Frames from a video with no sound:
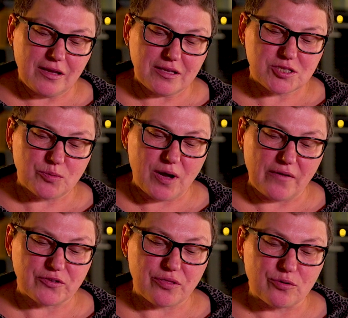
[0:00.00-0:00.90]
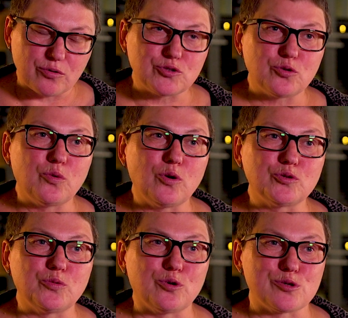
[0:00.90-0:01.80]
it survived through 2
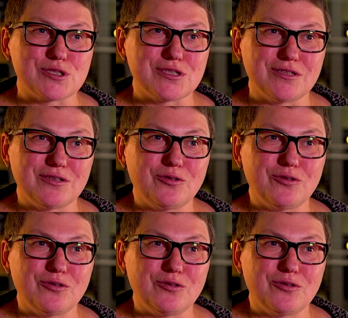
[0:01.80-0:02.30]
world wars.